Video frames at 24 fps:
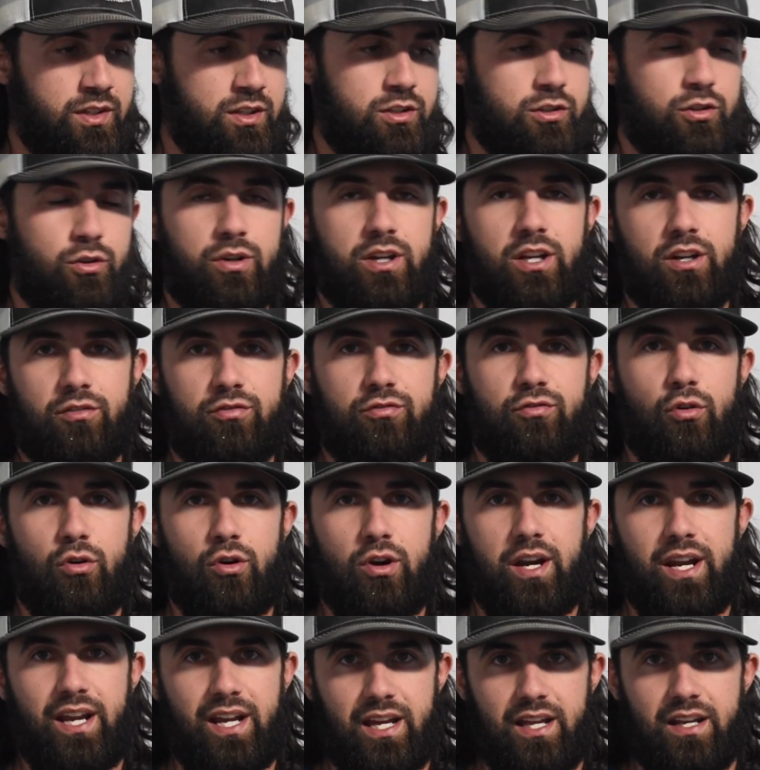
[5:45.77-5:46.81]
You'll get a
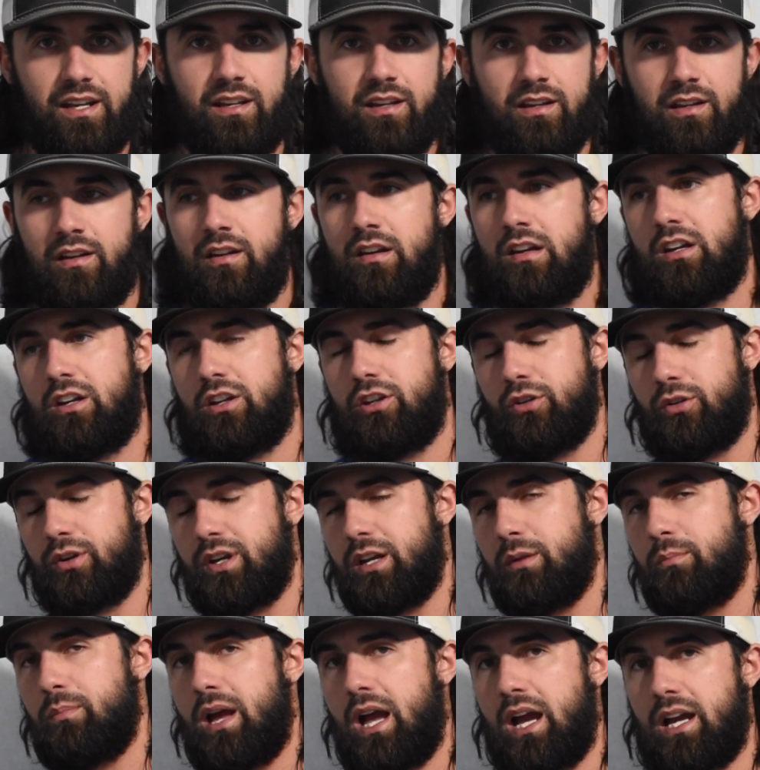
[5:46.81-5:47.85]
forehand, you'll
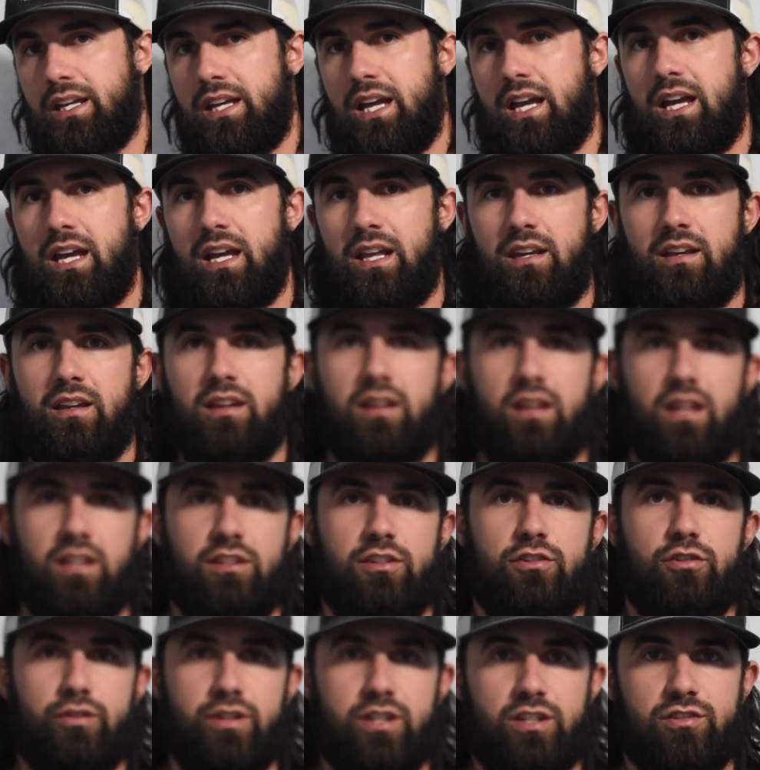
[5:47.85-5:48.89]
get a backhand, and then
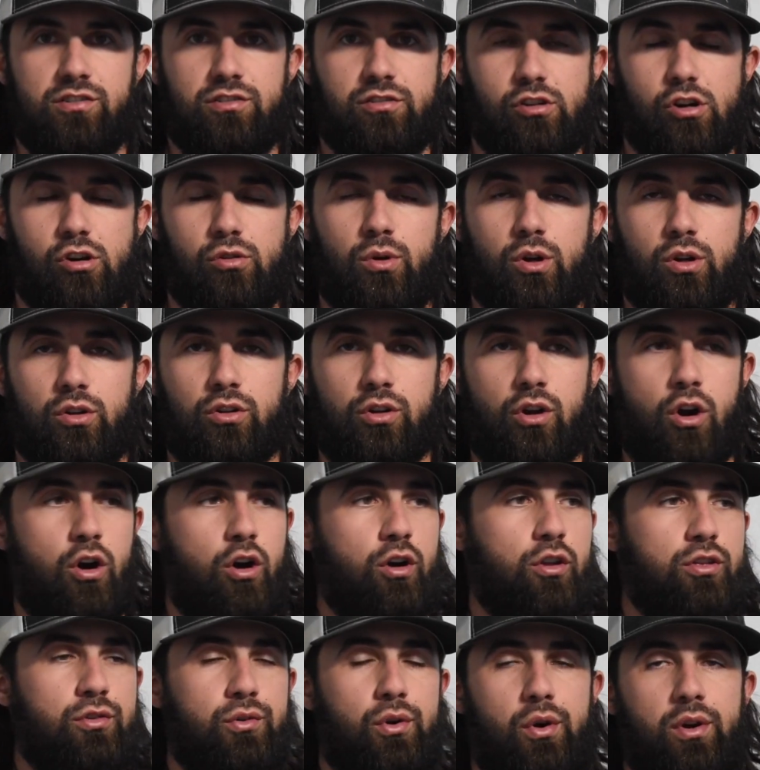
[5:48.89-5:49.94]
you'll get a slow roller,
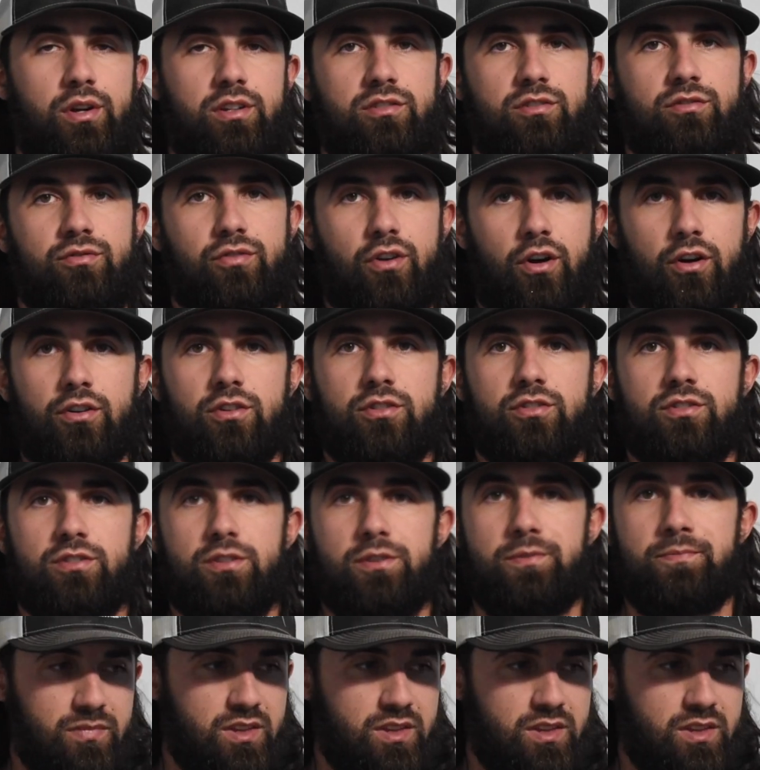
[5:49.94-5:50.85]
all throwing to first.